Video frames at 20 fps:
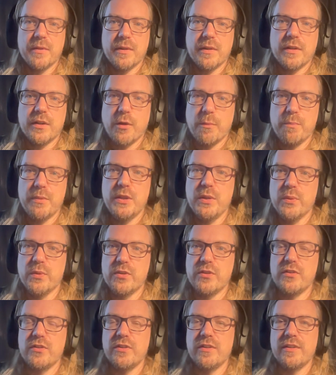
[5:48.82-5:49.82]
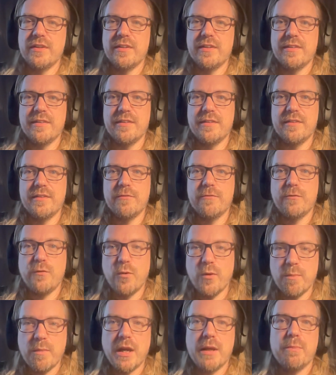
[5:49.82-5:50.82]
compute
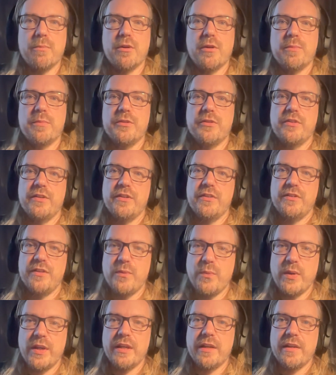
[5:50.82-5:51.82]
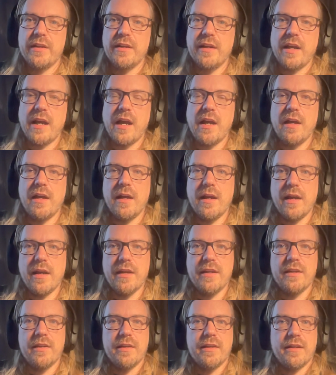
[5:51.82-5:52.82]
for my purposes the way
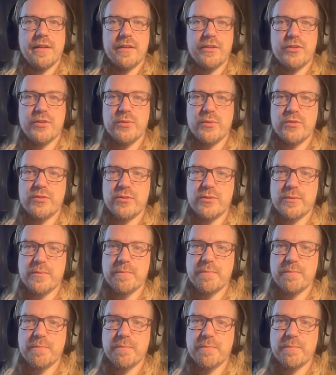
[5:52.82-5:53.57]
I choose to.